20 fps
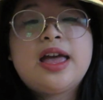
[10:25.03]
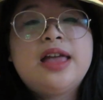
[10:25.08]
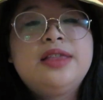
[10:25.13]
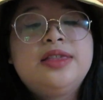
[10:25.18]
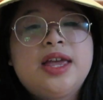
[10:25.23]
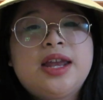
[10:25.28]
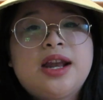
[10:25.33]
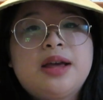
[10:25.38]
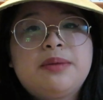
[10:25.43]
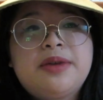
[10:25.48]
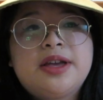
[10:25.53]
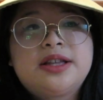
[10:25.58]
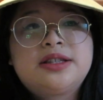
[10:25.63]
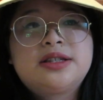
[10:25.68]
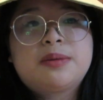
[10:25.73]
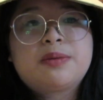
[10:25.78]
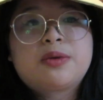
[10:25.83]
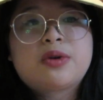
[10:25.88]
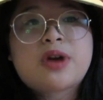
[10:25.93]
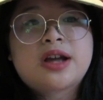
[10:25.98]
And then I picked
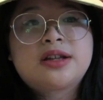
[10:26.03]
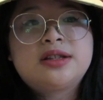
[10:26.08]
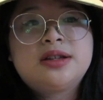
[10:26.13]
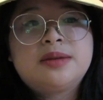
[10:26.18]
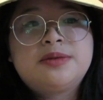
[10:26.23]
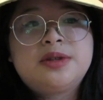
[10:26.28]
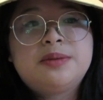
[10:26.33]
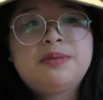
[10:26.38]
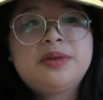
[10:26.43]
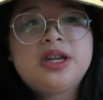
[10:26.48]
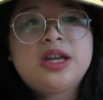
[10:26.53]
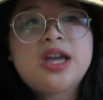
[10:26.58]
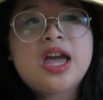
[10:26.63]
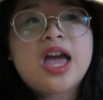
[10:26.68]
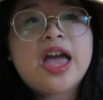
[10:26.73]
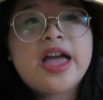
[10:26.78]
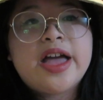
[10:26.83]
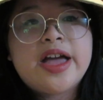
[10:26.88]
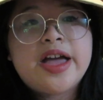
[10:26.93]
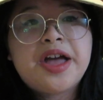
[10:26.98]
up Cracked Up to Be
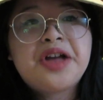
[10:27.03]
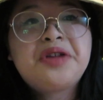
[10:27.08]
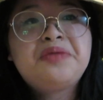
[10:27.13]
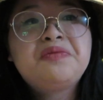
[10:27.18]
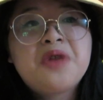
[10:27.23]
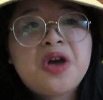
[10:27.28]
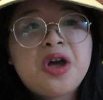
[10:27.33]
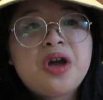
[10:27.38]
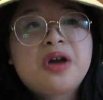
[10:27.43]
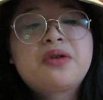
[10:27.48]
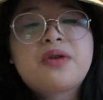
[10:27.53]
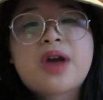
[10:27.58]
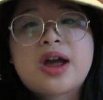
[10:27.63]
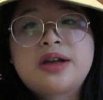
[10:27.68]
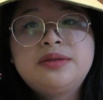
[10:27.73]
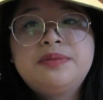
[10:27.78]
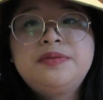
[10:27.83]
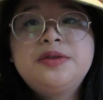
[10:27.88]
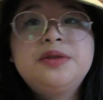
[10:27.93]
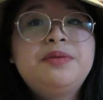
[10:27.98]
and
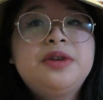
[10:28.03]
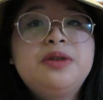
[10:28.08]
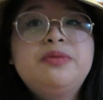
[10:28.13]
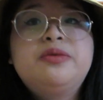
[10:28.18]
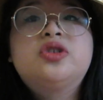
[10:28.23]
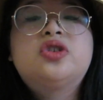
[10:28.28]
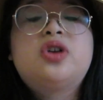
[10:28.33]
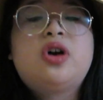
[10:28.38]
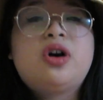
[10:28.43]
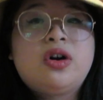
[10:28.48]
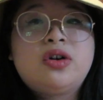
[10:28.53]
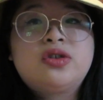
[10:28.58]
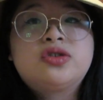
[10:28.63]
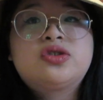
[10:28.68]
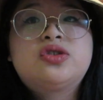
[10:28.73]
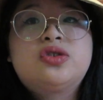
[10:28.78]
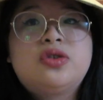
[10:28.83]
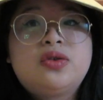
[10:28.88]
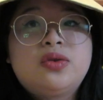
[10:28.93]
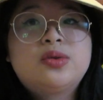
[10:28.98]
Cracked Up to Be was
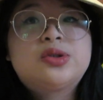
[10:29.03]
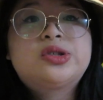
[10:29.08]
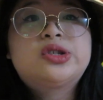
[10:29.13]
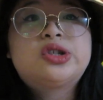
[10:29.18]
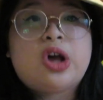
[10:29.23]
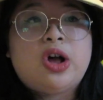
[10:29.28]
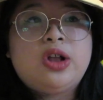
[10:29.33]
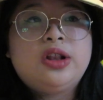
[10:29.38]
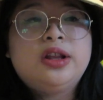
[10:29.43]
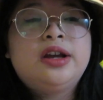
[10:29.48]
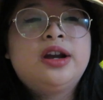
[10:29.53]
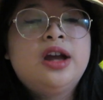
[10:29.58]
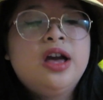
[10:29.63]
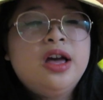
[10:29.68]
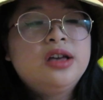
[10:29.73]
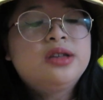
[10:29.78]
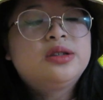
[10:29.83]
also solid.